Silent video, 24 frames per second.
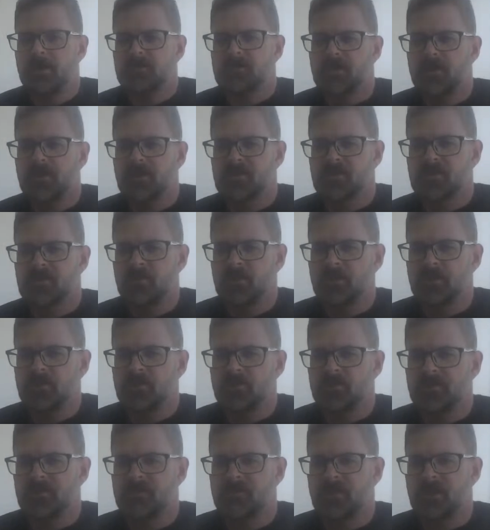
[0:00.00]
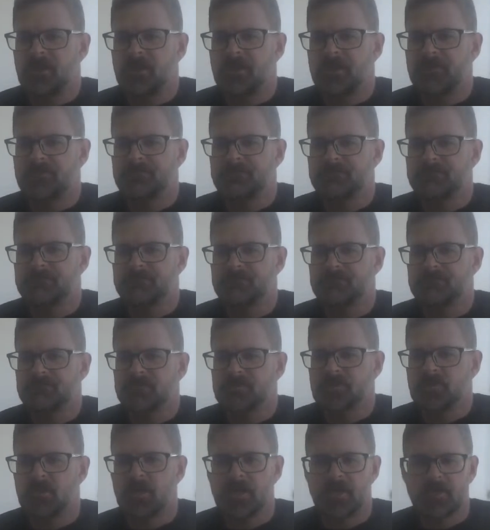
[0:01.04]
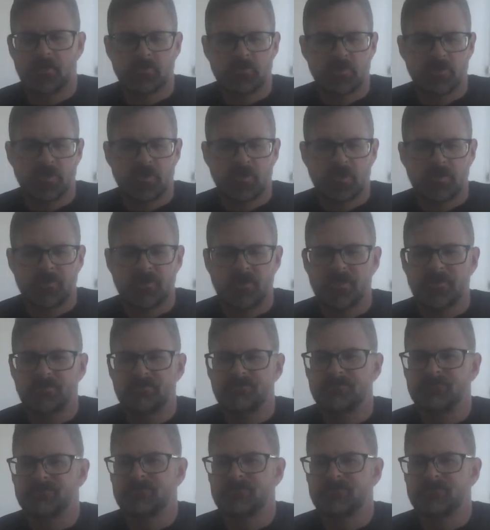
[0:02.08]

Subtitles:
So how's everybody doing today? It's a lot going on, right?